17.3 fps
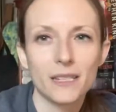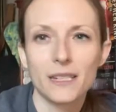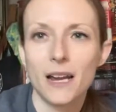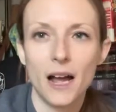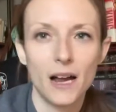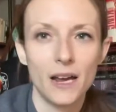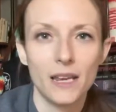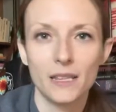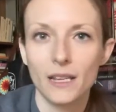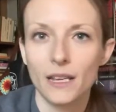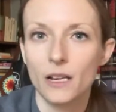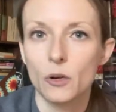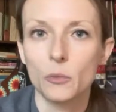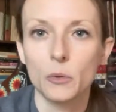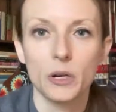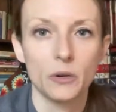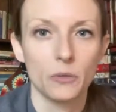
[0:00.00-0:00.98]
not in like a
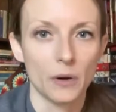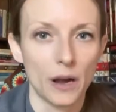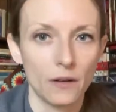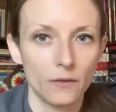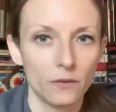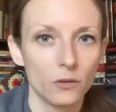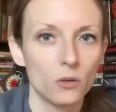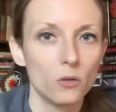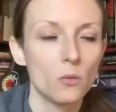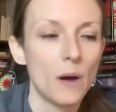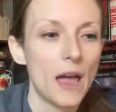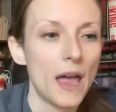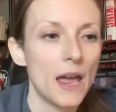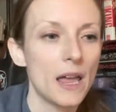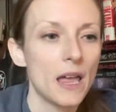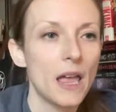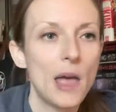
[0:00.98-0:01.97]
regretful
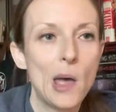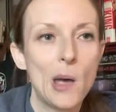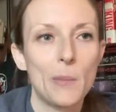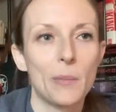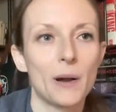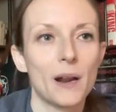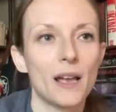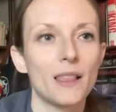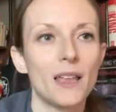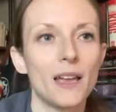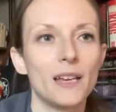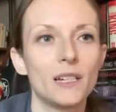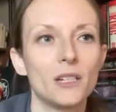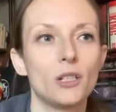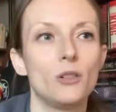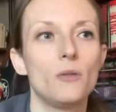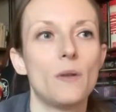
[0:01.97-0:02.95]
way, but I
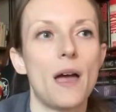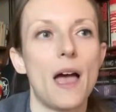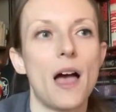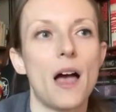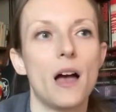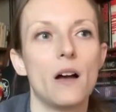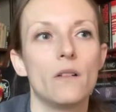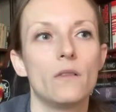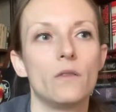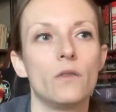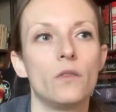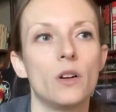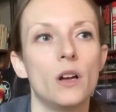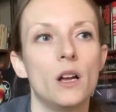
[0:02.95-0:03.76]
like to have